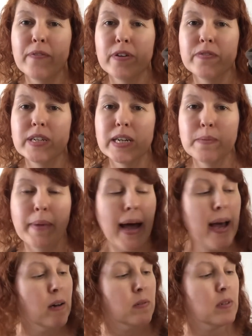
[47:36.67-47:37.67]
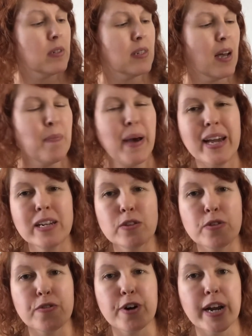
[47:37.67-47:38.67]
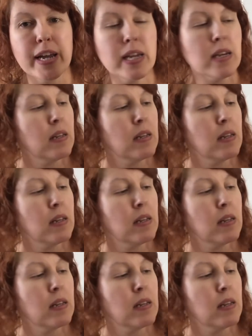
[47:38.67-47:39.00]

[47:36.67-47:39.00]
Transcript: £15. I paid £3.